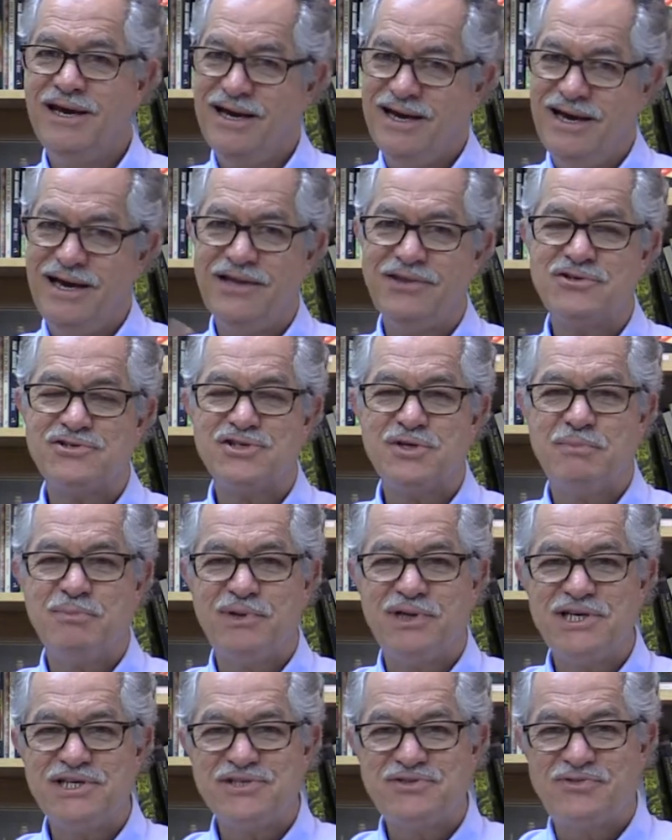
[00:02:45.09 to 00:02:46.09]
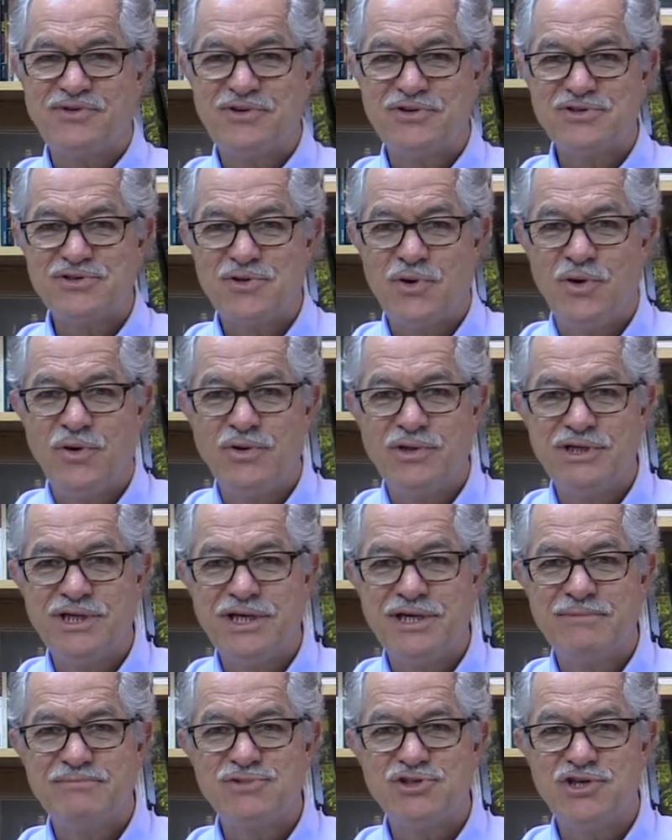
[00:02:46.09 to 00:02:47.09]
Ah, there's a place for those old
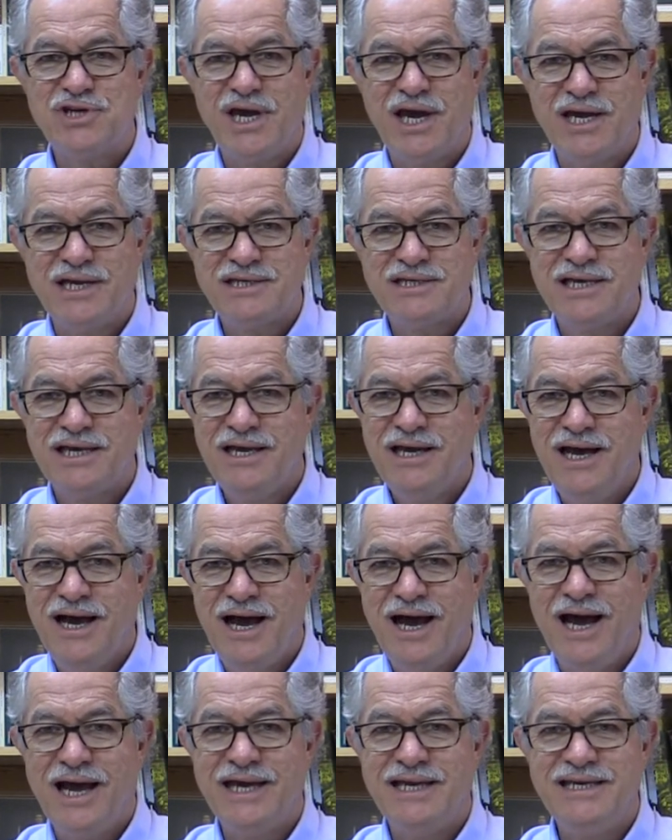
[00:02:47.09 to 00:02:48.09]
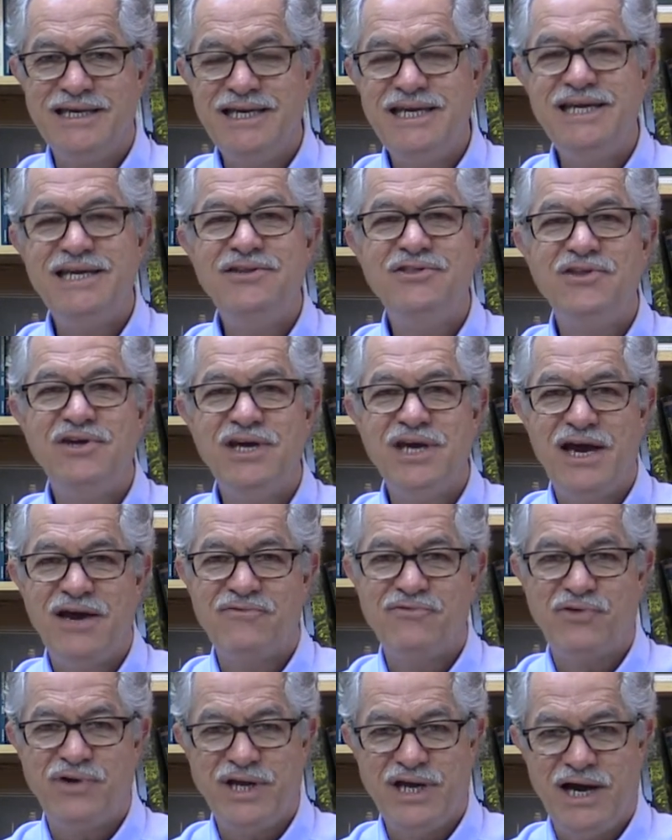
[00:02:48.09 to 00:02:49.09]
hymns yet. I need thee
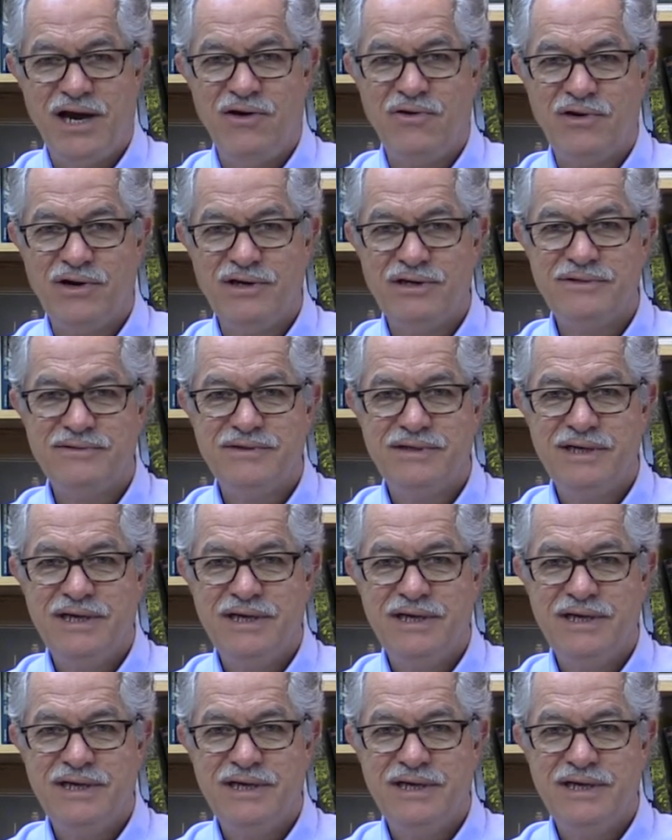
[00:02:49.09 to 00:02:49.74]
every hour.